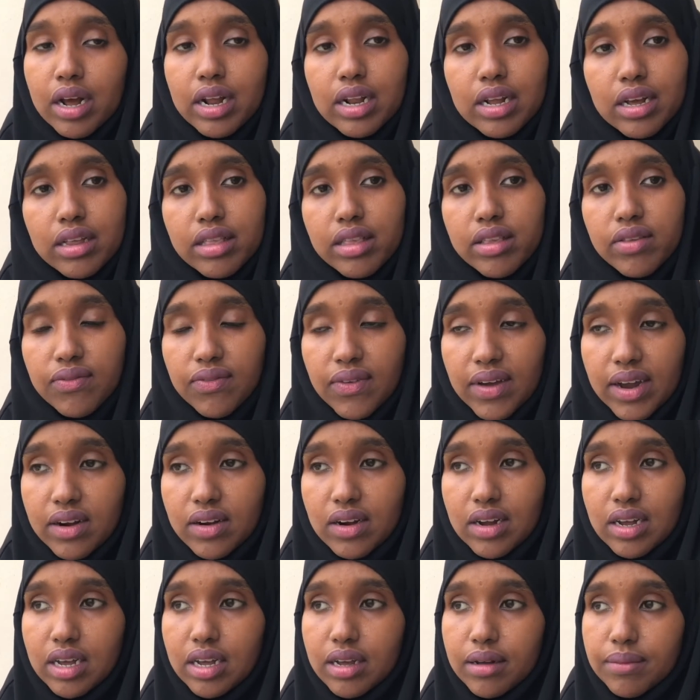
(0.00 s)
and it's
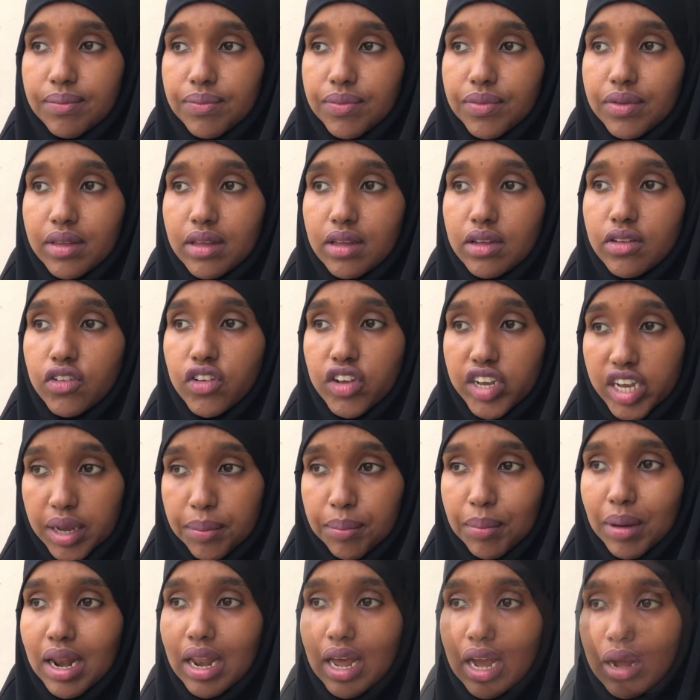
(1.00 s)
very
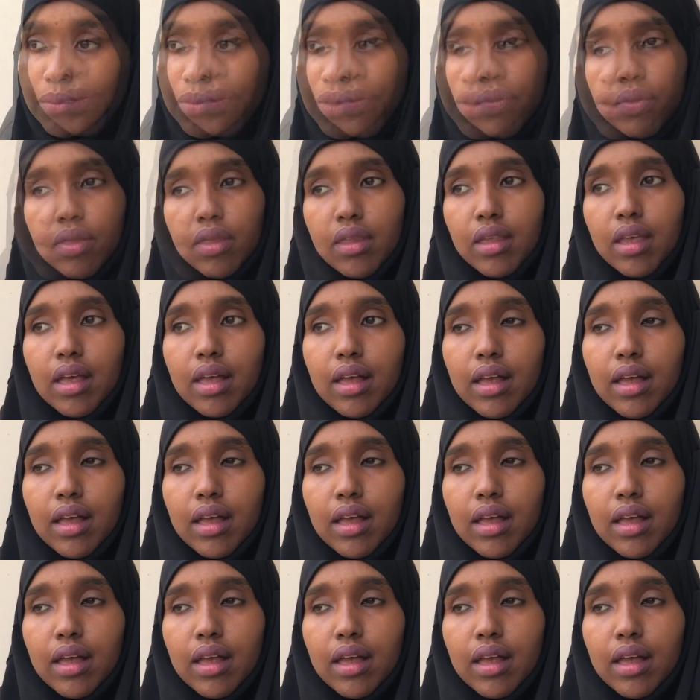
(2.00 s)
cheap, alhamdulillah.